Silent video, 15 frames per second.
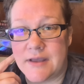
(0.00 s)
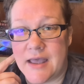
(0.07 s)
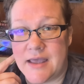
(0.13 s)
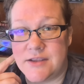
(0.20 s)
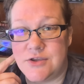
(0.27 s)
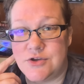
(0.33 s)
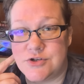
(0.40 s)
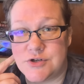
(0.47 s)

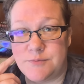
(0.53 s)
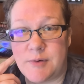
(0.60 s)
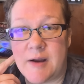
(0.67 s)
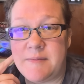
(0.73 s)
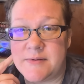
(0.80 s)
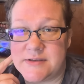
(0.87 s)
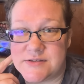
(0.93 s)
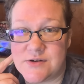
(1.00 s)
and you should
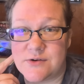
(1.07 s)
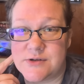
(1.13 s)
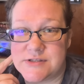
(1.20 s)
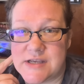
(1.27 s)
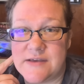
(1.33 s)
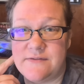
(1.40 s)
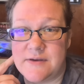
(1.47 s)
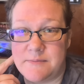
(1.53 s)
probably start
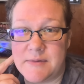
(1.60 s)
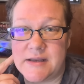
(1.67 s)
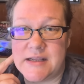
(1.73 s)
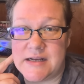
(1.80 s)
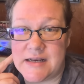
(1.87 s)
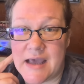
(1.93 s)
saving money